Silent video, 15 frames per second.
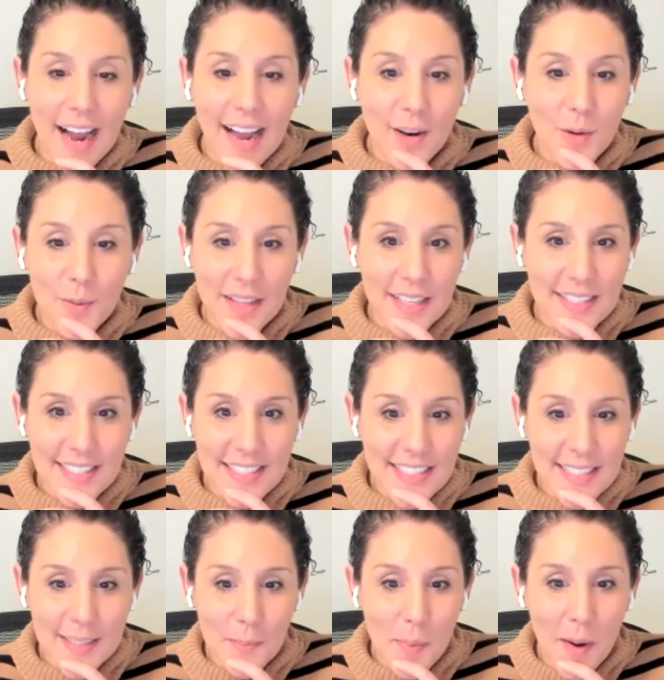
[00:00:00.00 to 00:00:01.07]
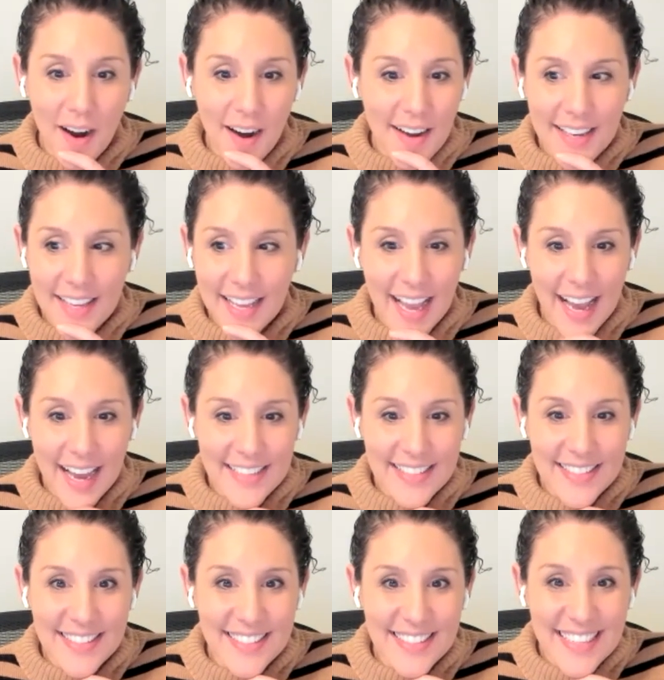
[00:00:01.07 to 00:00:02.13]
I don't listen to
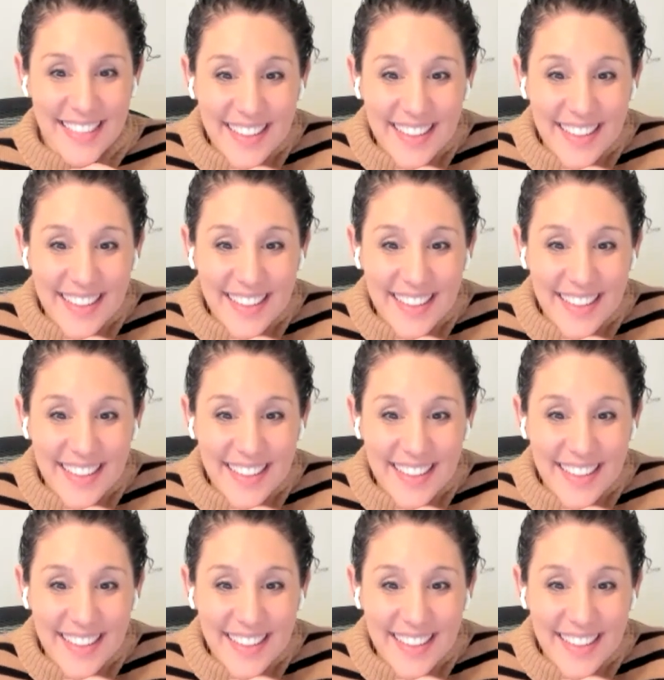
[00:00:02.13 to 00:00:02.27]
podcasts.